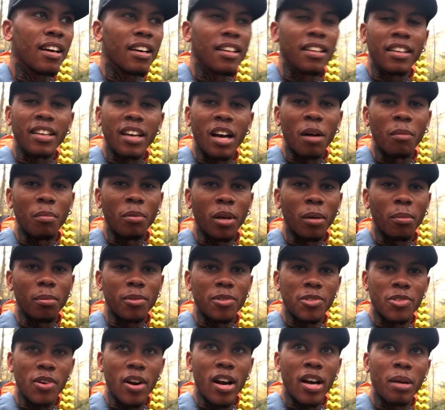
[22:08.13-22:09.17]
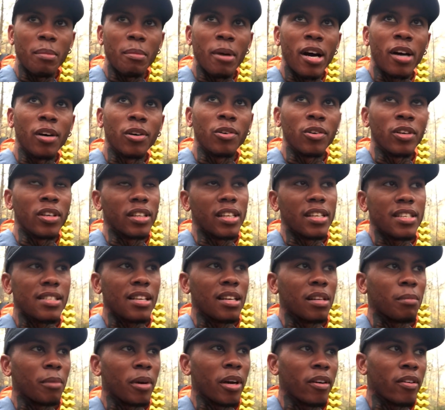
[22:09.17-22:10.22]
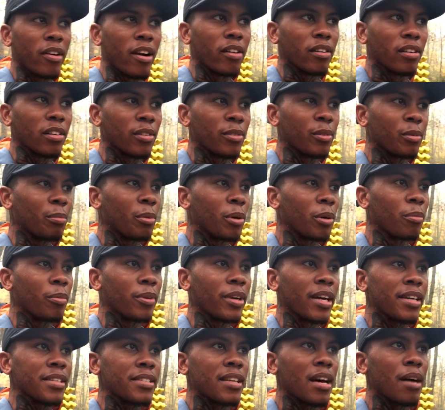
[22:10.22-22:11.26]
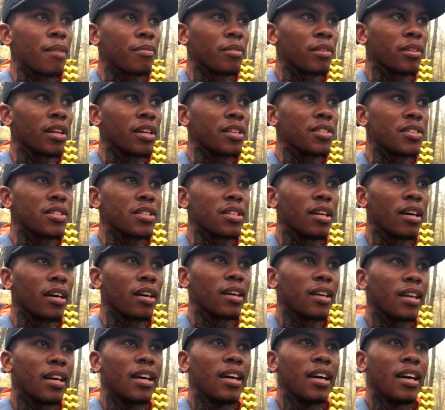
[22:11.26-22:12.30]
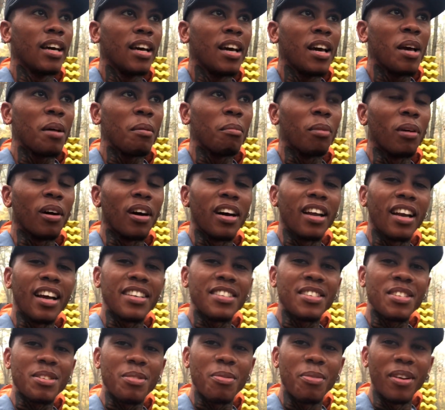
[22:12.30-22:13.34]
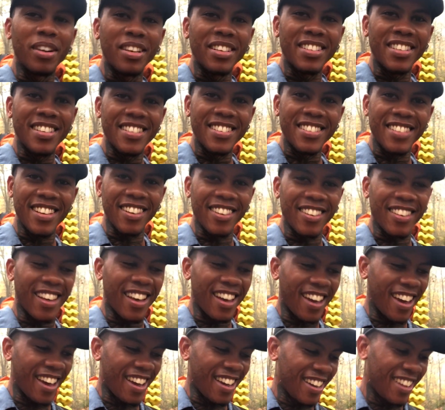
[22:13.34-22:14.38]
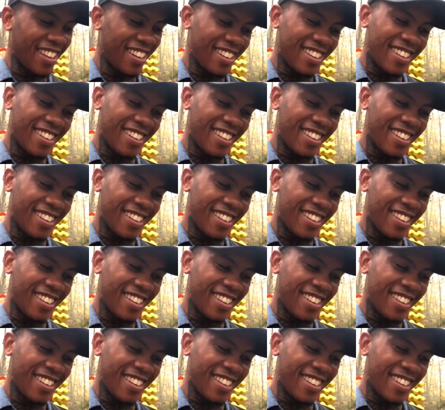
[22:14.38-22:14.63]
think I'll be able to dry them out, or at least let them air out a little bit when I stop for lunch today. But I just wanted to share that.